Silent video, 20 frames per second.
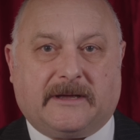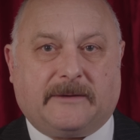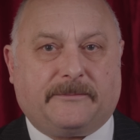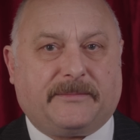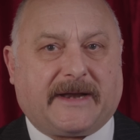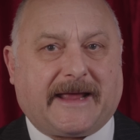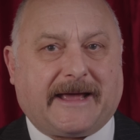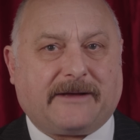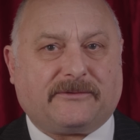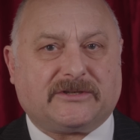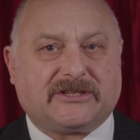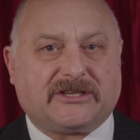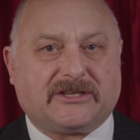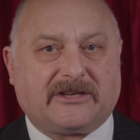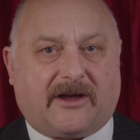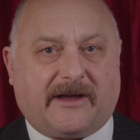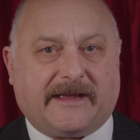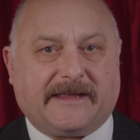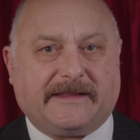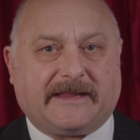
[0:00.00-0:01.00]
But
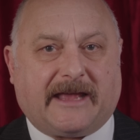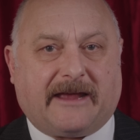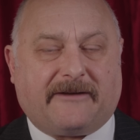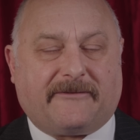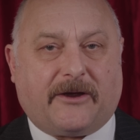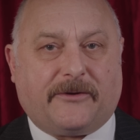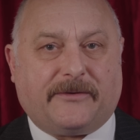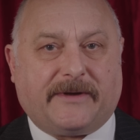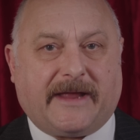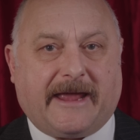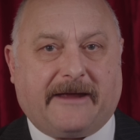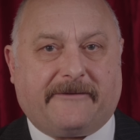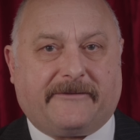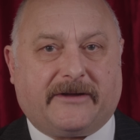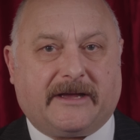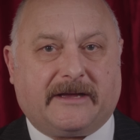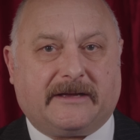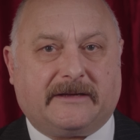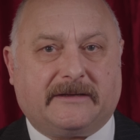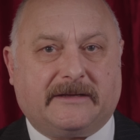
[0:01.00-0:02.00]
outside their own
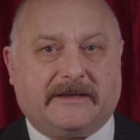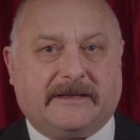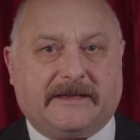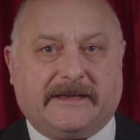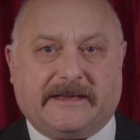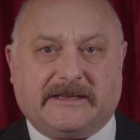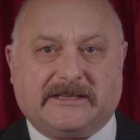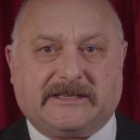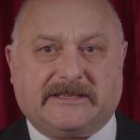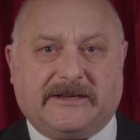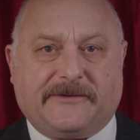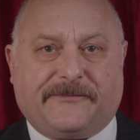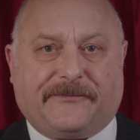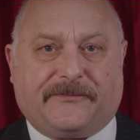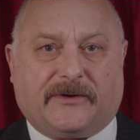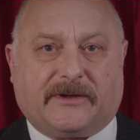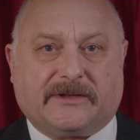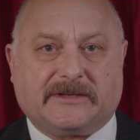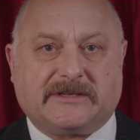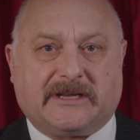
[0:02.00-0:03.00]
area, it's
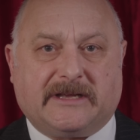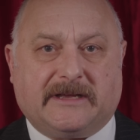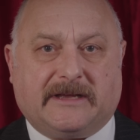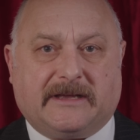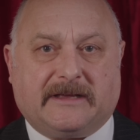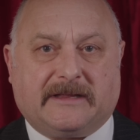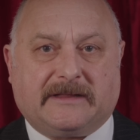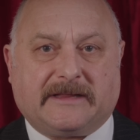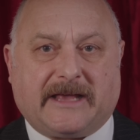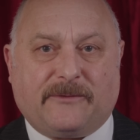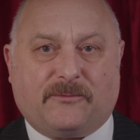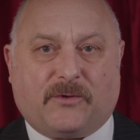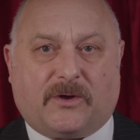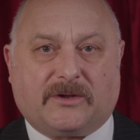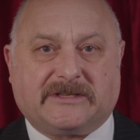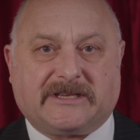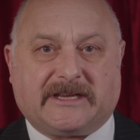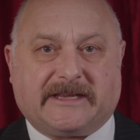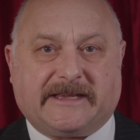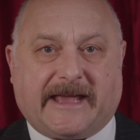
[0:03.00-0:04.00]
different. They
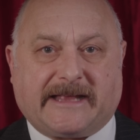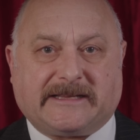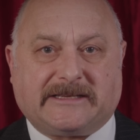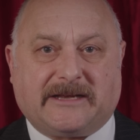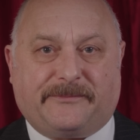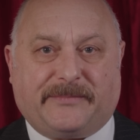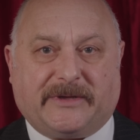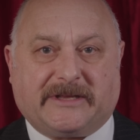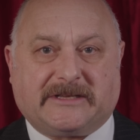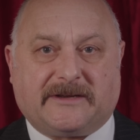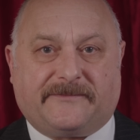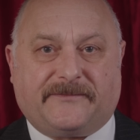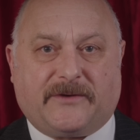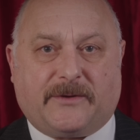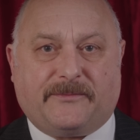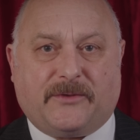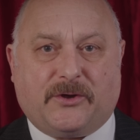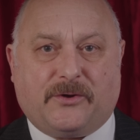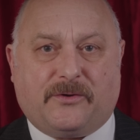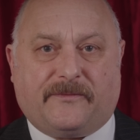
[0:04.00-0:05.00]
want to get a bit of a
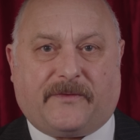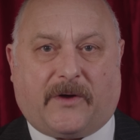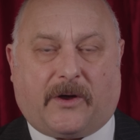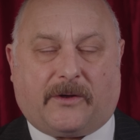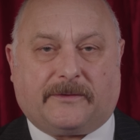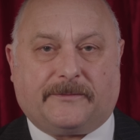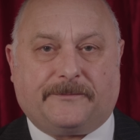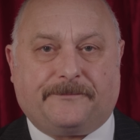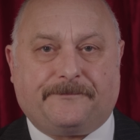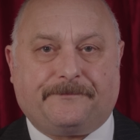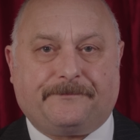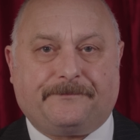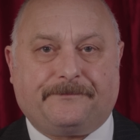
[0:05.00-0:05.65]
move on.